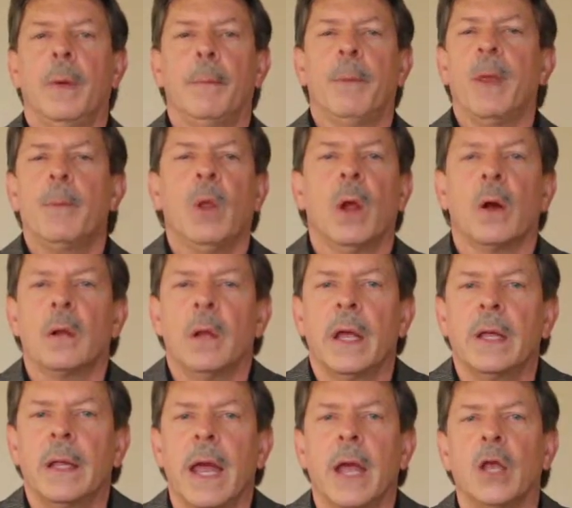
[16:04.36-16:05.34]
People aren't
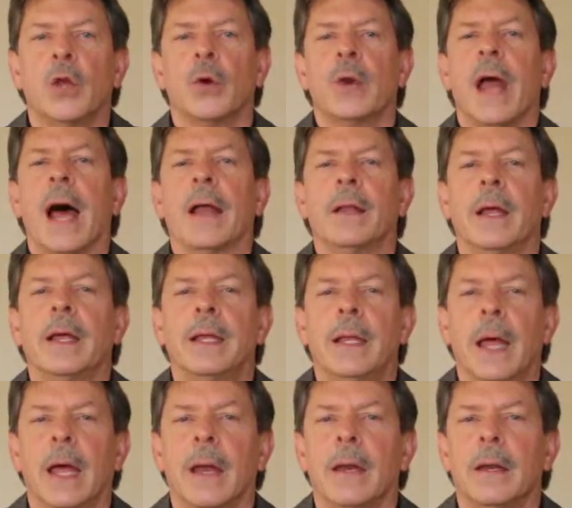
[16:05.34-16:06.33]
like that. You're not like
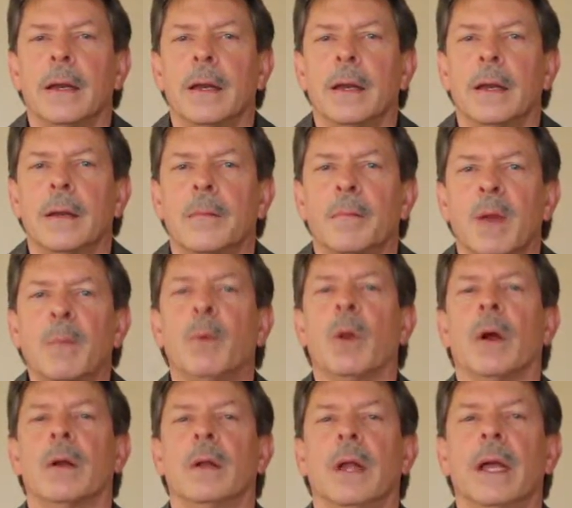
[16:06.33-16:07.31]
that. People
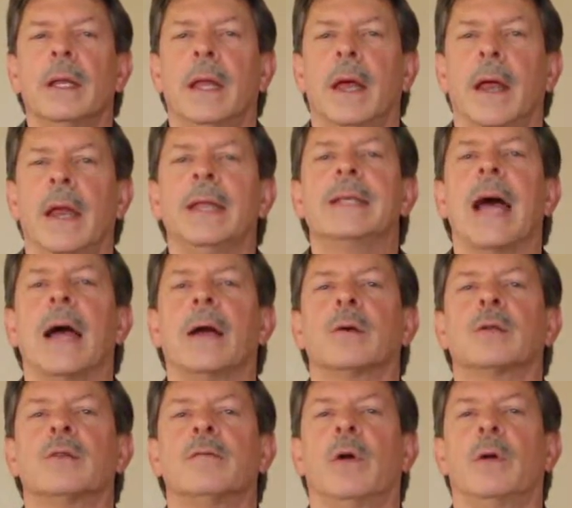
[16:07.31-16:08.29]
aren't like that. And
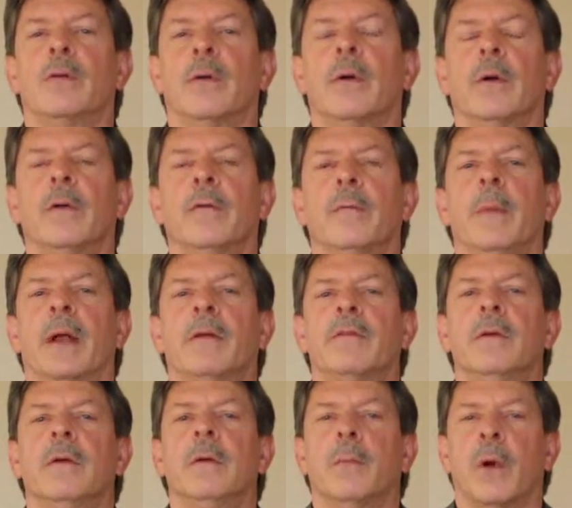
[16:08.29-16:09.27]
doctors of alternative
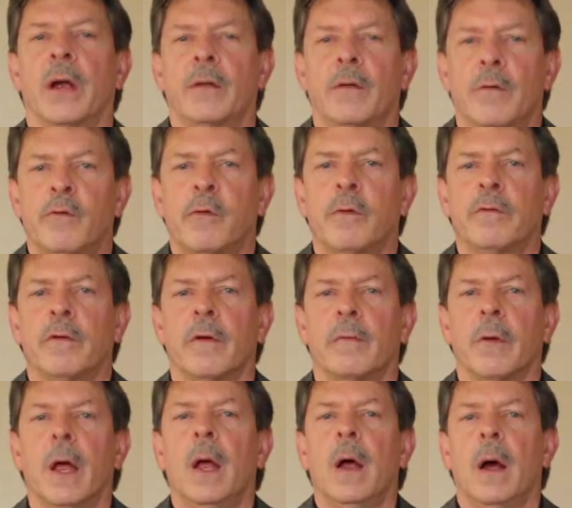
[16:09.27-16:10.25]
medicine and practitioners
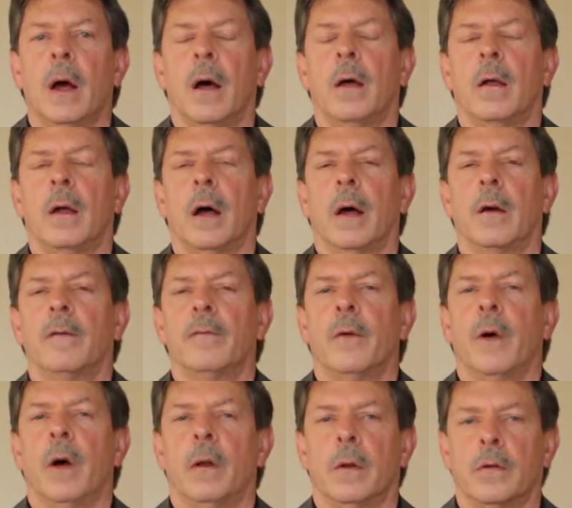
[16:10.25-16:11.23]
of
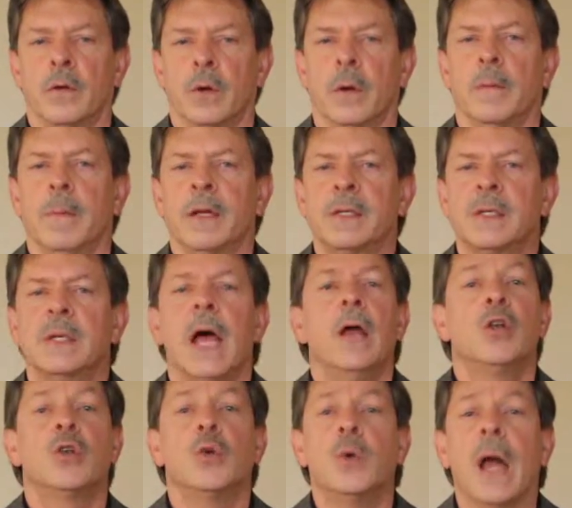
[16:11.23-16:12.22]
alternative medicine
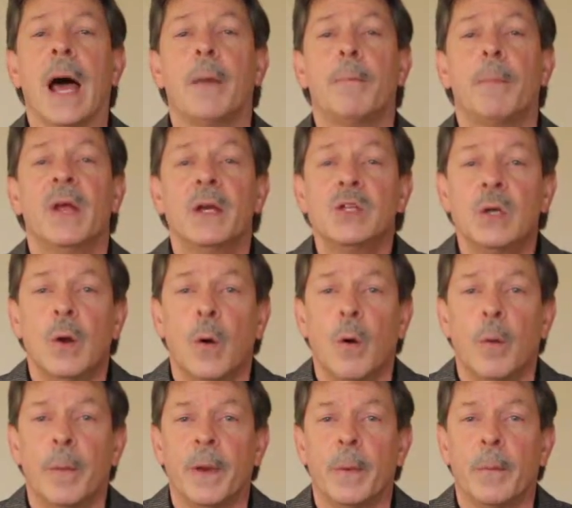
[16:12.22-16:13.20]
do not
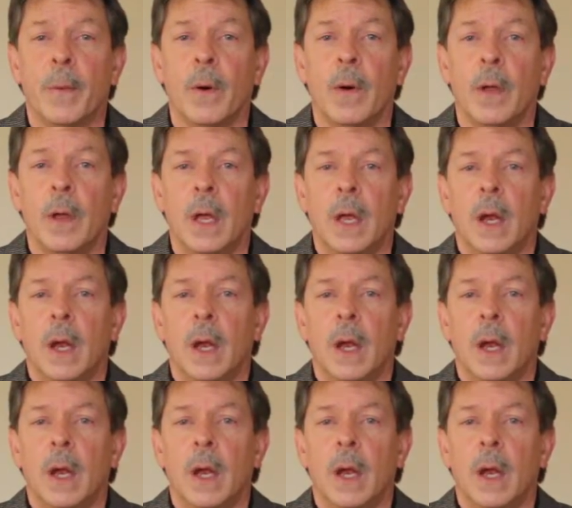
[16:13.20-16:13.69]
pigeonhole people.